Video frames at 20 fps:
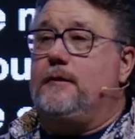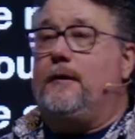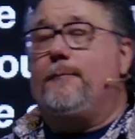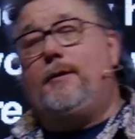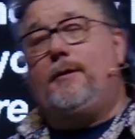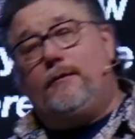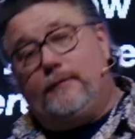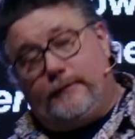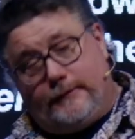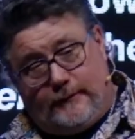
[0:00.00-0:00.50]

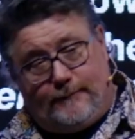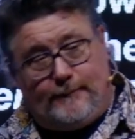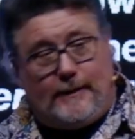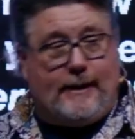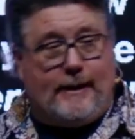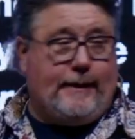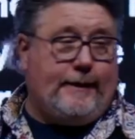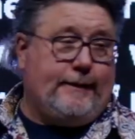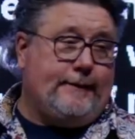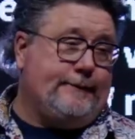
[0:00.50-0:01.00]
Come on,
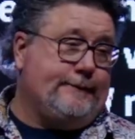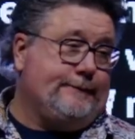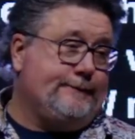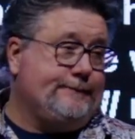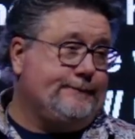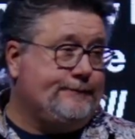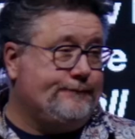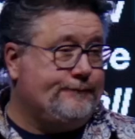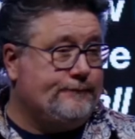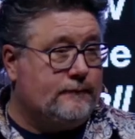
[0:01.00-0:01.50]
somebody.
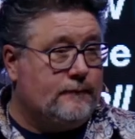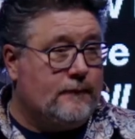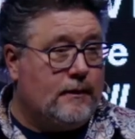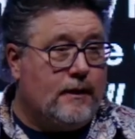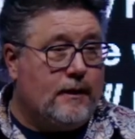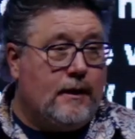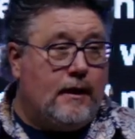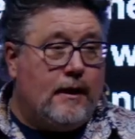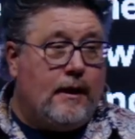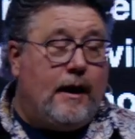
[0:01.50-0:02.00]

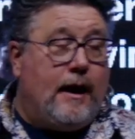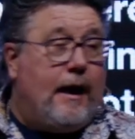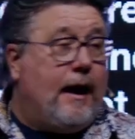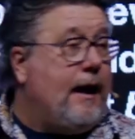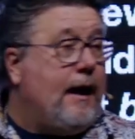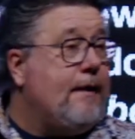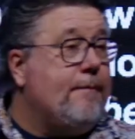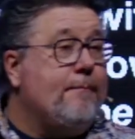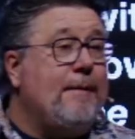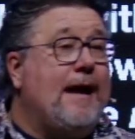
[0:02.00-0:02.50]

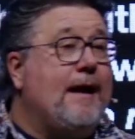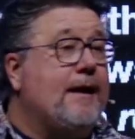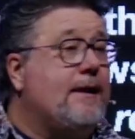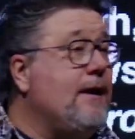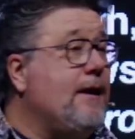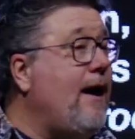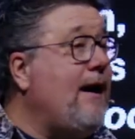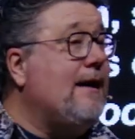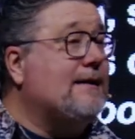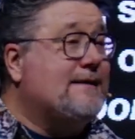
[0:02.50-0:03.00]
Man,
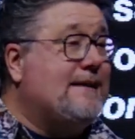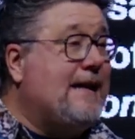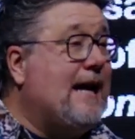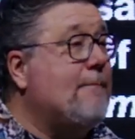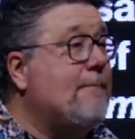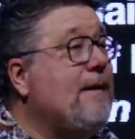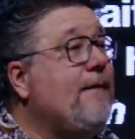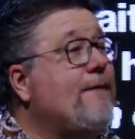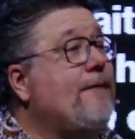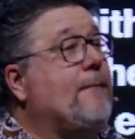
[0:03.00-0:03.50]
God has
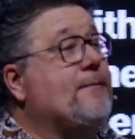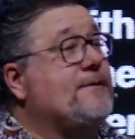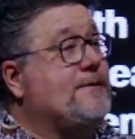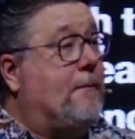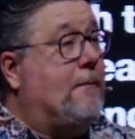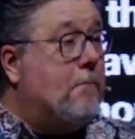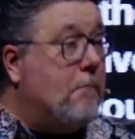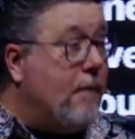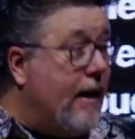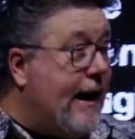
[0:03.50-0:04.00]
kept me from
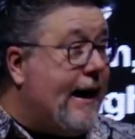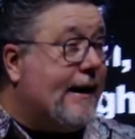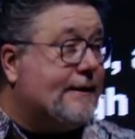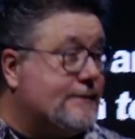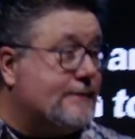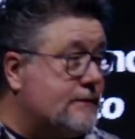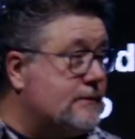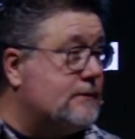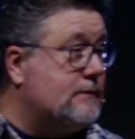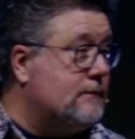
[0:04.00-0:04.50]
some
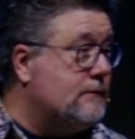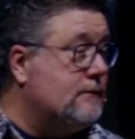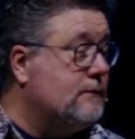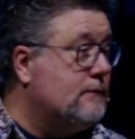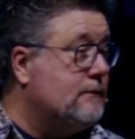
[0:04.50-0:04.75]
mess.